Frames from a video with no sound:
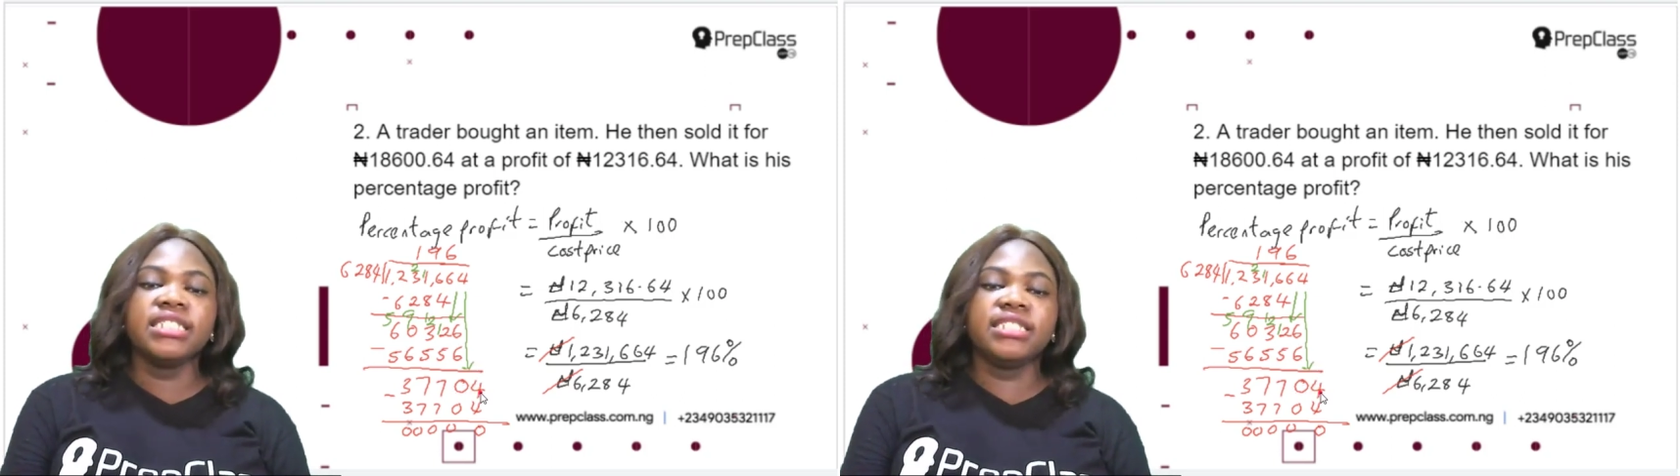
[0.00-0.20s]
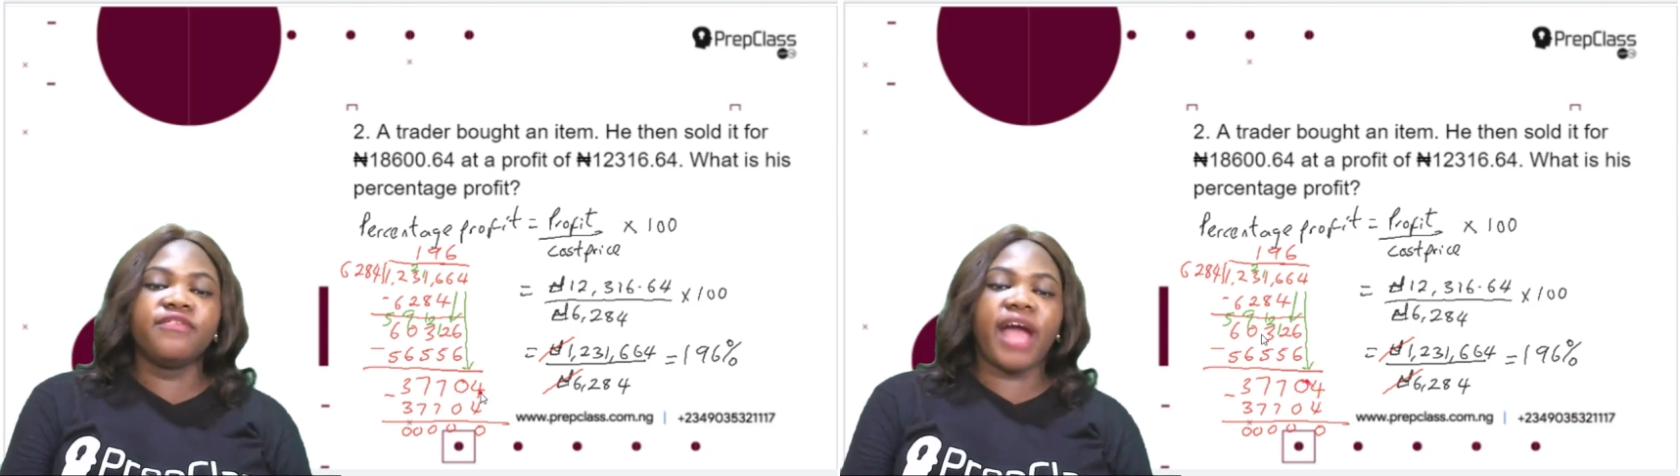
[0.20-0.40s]

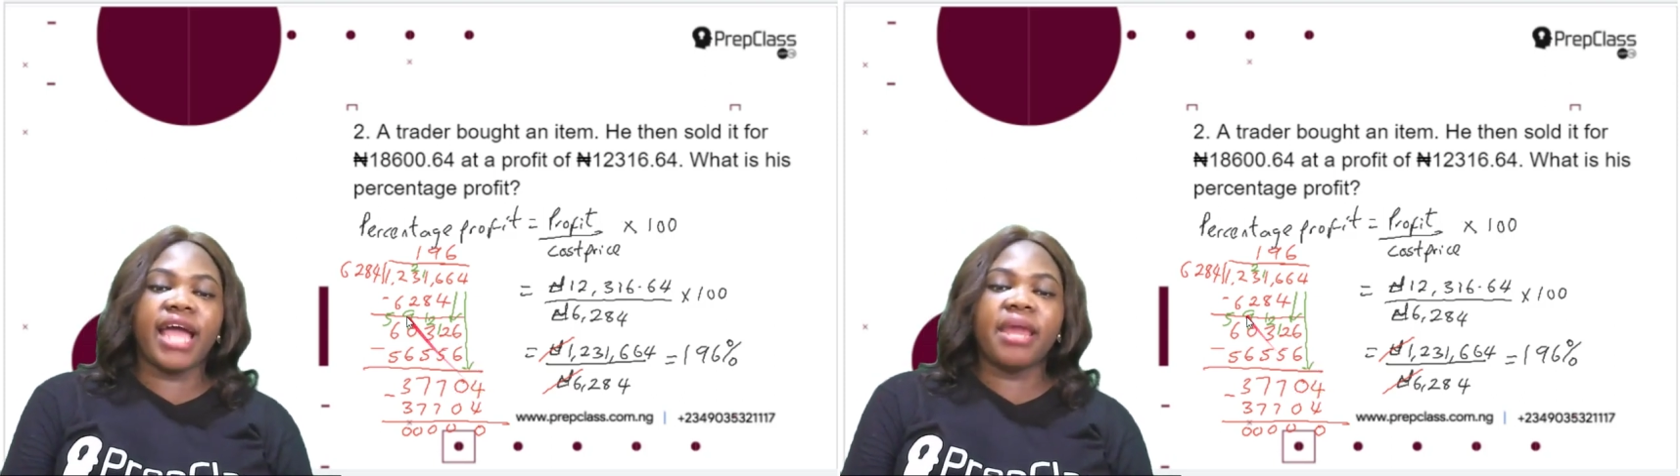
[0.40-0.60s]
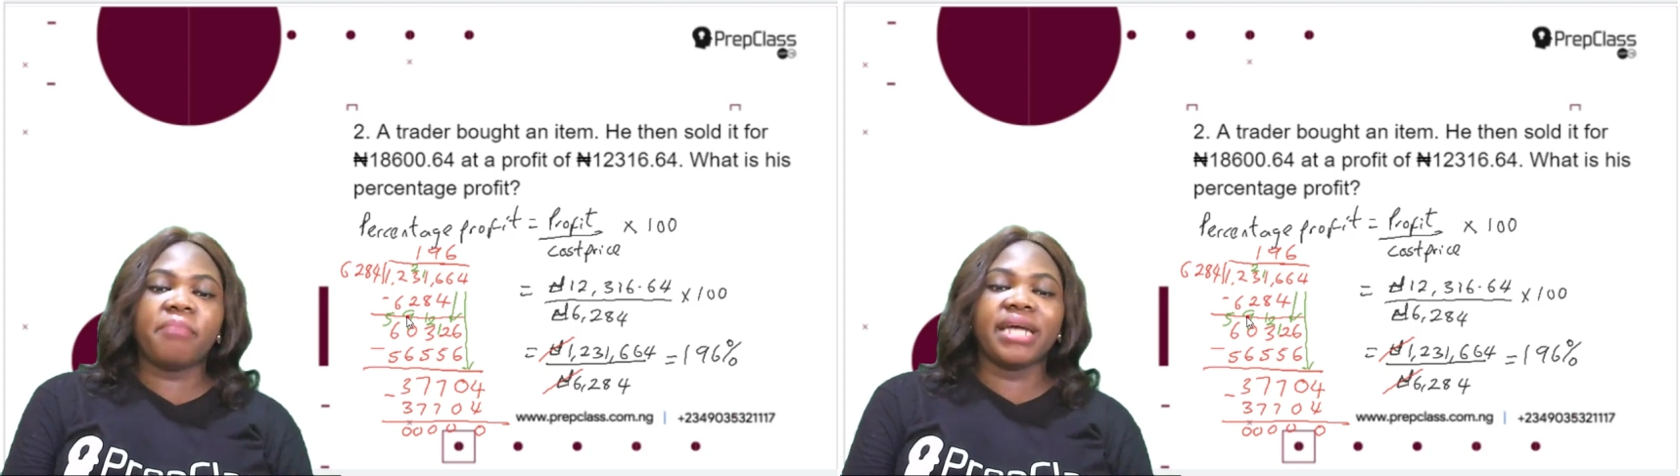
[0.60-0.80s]

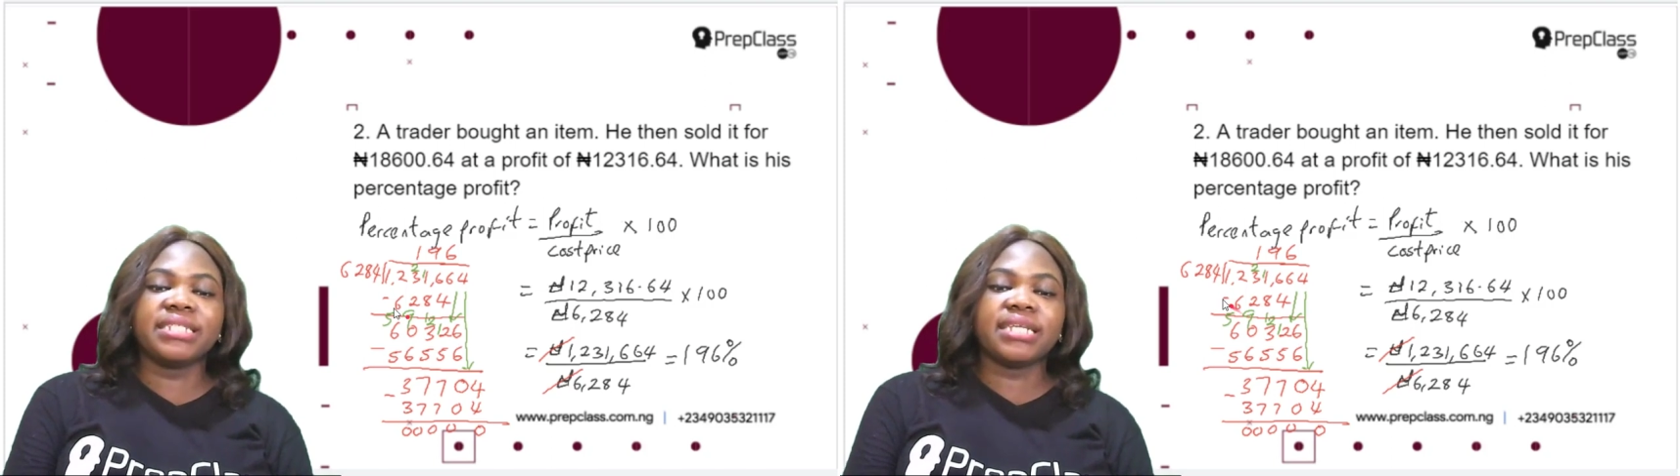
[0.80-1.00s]
divided by